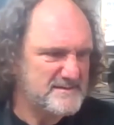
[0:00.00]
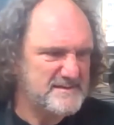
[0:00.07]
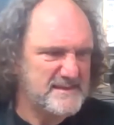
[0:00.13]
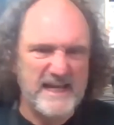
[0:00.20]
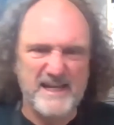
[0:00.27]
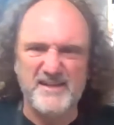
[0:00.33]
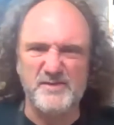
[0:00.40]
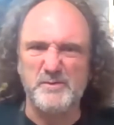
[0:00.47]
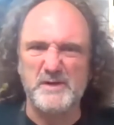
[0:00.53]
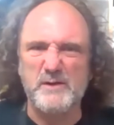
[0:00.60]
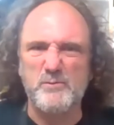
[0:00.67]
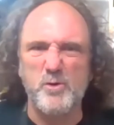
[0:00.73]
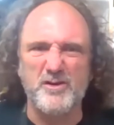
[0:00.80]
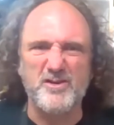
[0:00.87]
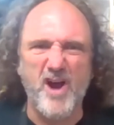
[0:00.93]
days when I
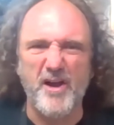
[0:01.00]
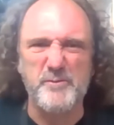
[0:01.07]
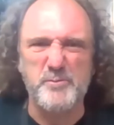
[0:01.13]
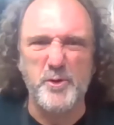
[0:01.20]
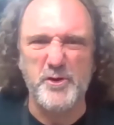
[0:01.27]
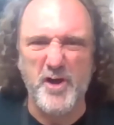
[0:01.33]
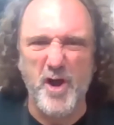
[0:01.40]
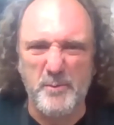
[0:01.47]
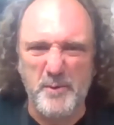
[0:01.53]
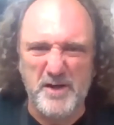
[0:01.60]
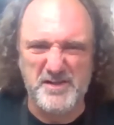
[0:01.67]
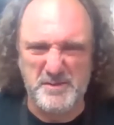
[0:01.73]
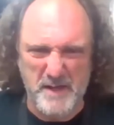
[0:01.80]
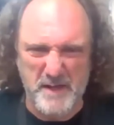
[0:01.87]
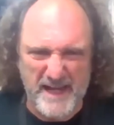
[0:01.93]
wore cardboard
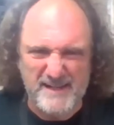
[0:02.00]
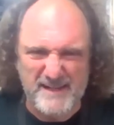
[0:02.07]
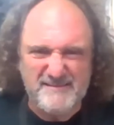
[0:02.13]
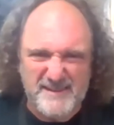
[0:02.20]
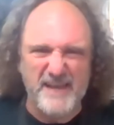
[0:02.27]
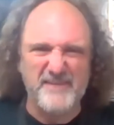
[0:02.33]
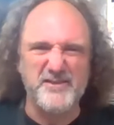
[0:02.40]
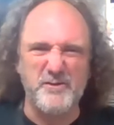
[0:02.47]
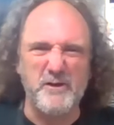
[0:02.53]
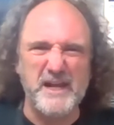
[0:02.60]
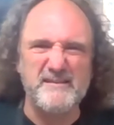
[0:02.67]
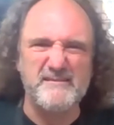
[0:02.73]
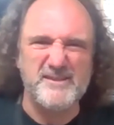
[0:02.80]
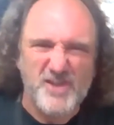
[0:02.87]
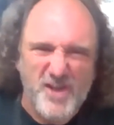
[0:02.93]
armor to my ninth
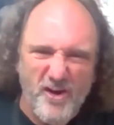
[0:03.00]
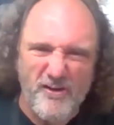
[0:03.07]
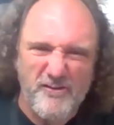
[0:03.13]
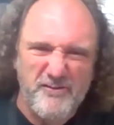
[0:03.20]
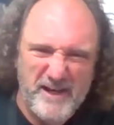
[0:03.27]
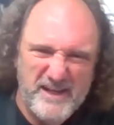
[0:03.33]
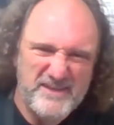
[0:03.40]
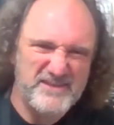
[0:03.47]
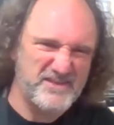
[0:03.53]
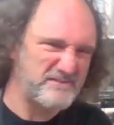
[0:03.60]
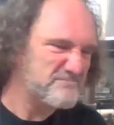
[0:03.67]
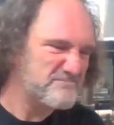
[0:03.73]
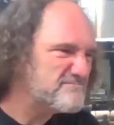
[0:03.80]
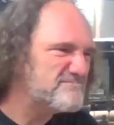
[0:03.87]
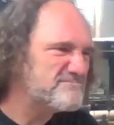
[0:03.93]
grade
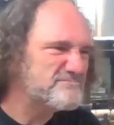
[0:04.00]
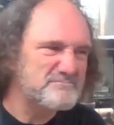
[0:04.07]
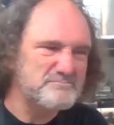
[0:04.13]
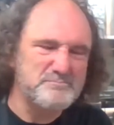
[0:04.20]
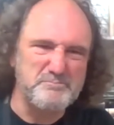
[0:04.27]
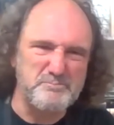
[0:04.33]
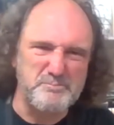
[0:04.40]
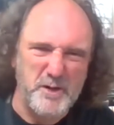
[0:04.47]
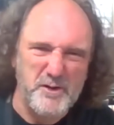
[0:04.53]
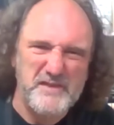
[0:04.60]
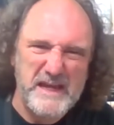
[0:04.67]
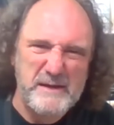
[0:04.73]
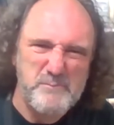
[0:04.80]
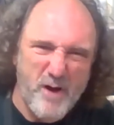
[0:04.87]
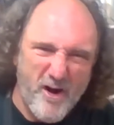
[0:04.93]
girlfriend's
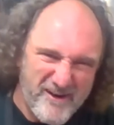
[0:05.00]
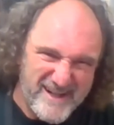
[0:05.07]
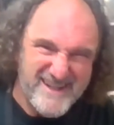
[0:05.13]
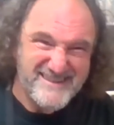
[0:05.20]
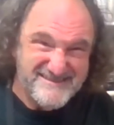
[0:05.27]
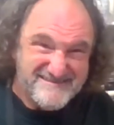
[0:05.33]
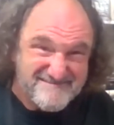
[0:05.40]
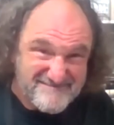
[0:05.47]
birthday party.